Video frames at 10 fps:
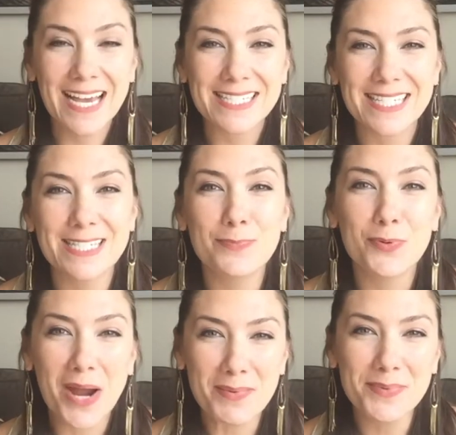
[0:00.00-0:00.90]
Yes, he's
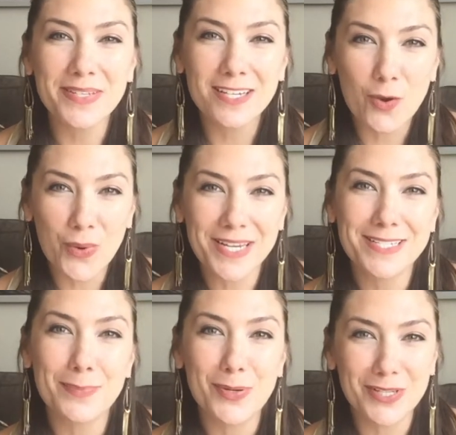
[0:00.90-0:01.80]
probably
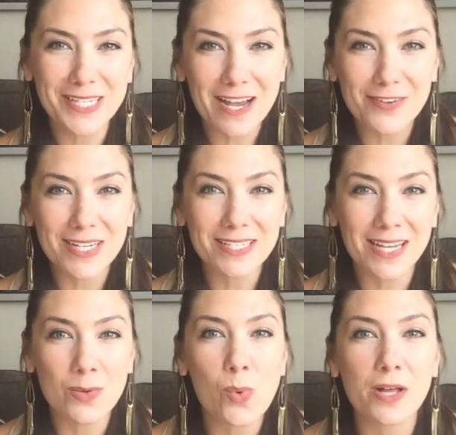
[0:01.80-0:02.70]
going to pull it out at
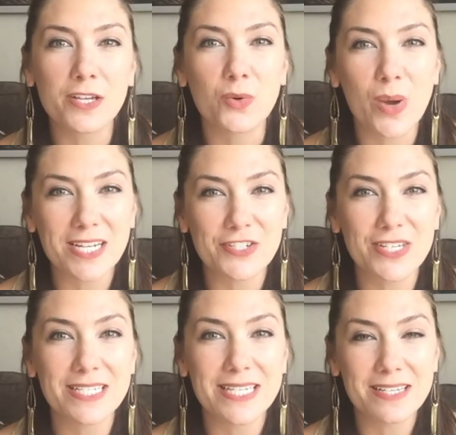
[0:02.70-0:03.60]
night while you're
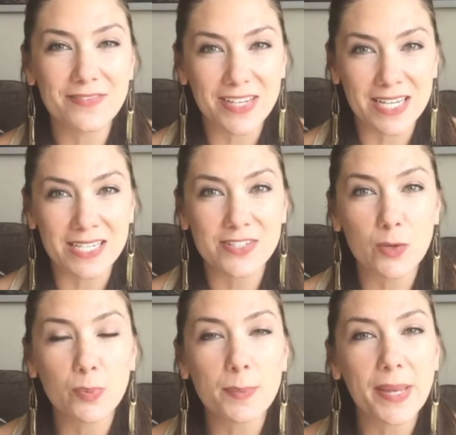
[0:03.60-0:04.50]
watching TV,
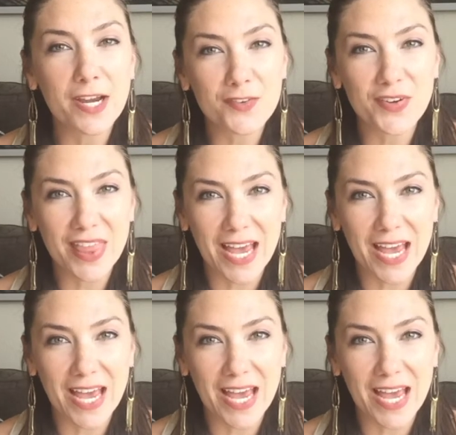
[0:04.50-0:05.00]
so prepare for